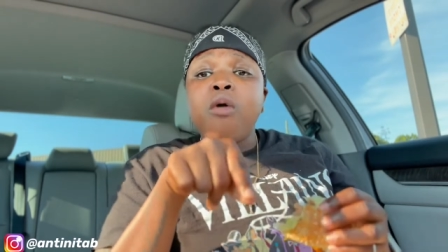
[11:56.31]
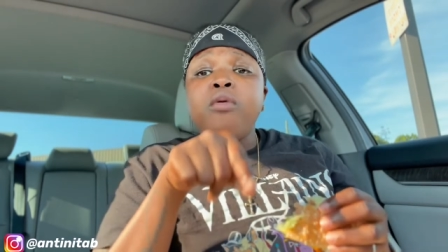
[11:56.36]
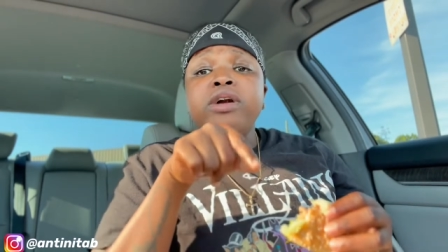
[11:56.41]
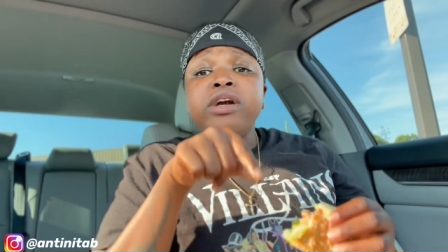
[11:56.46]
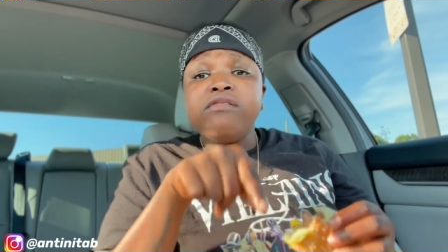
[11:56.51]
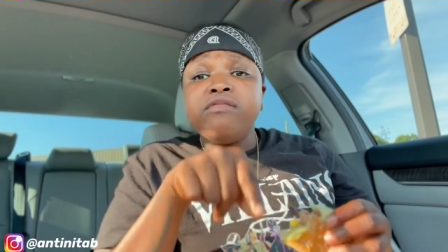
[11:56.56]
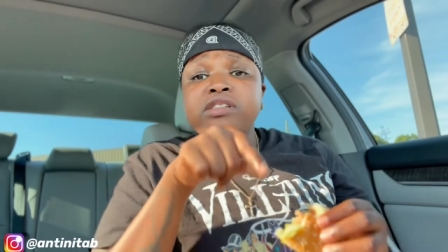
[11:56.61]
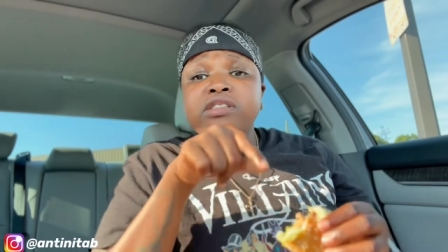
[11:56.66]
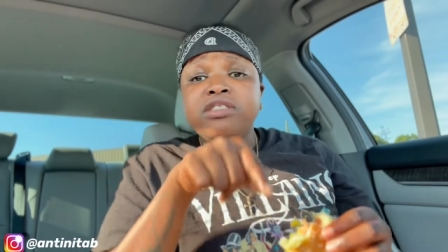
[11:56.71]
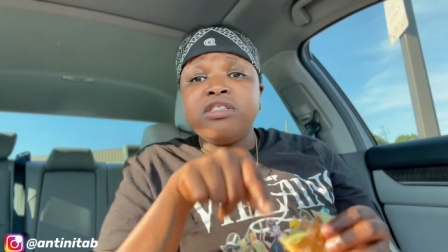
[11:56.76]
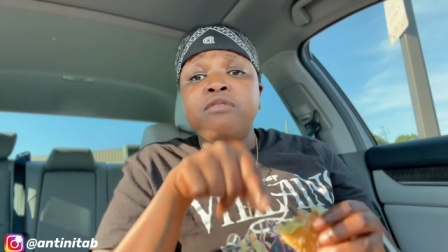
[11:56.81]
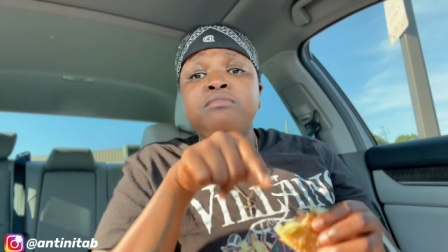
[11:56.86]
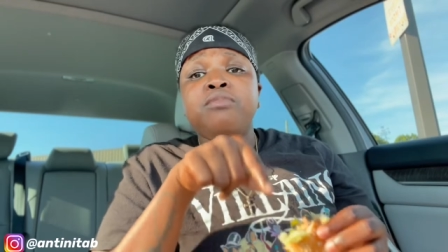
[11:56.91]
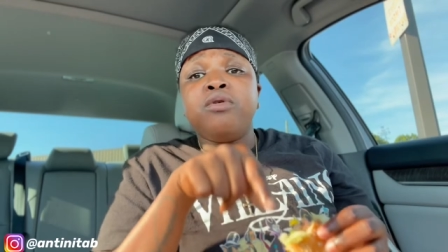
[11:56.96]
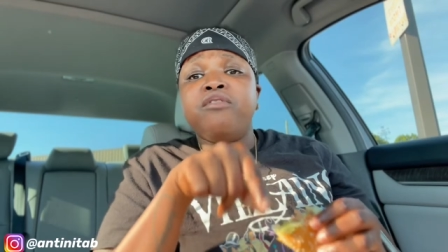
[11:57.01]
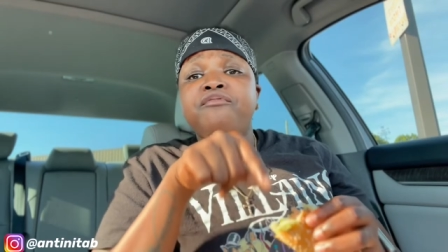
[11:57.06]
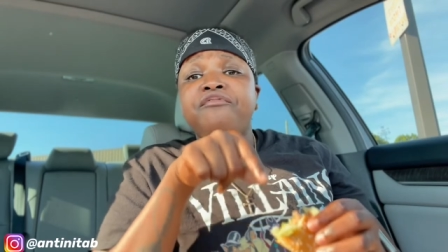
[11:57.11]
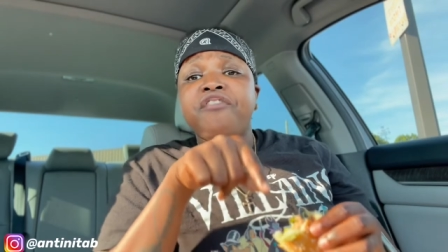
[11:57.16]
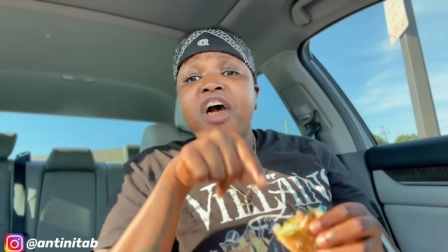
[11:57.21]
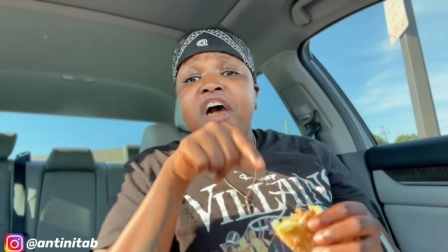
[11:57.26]
would give it
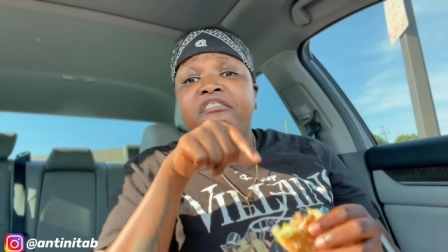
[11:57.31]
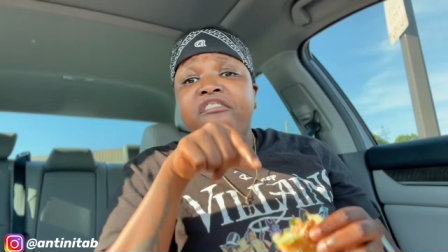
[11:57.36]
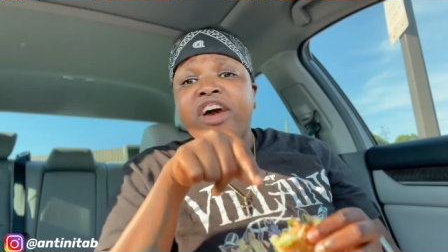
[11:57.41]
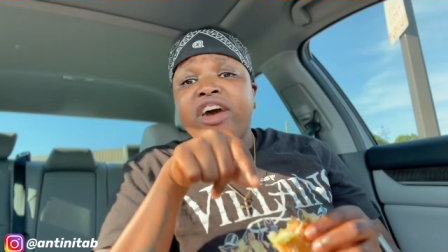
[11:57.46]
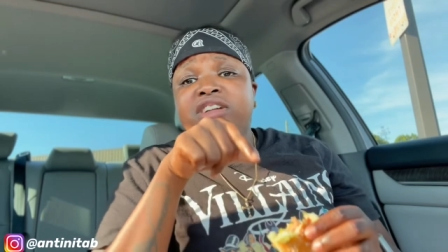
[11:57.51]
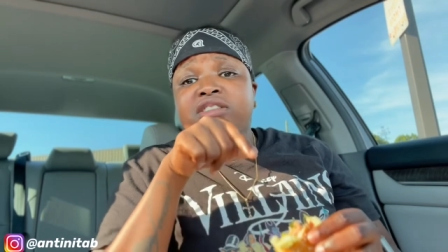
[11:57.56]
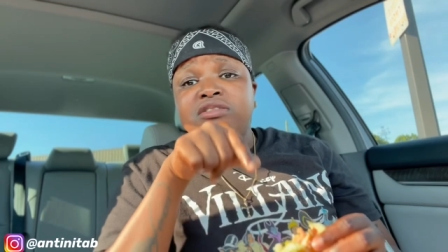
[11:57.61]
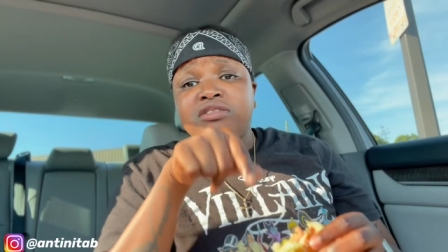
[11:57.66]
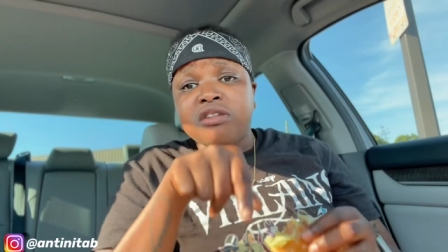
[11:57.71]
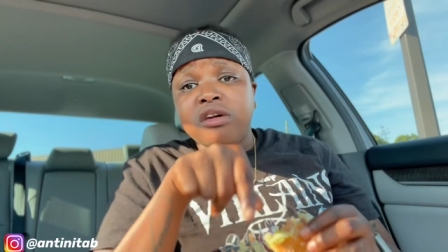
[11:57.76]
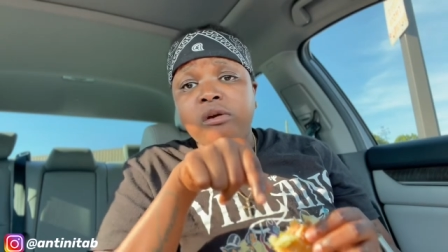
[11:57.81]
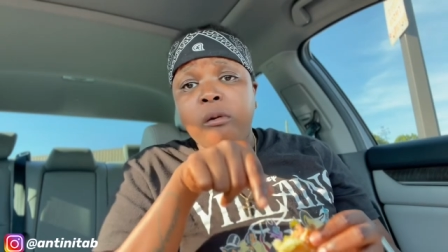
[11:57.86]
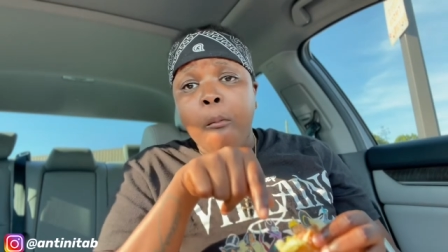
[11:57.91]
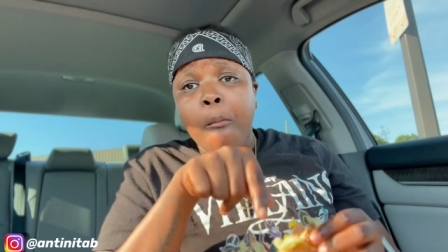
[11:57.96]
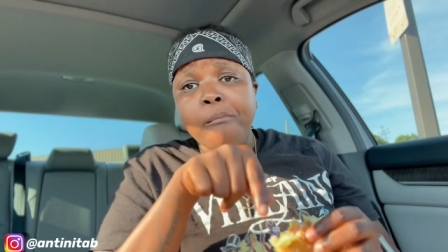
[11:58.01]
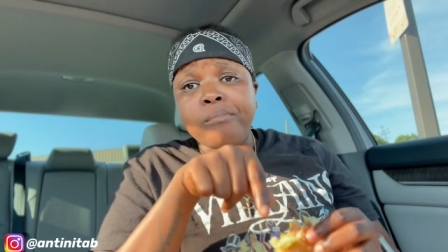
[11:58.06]
7.5 out of 10.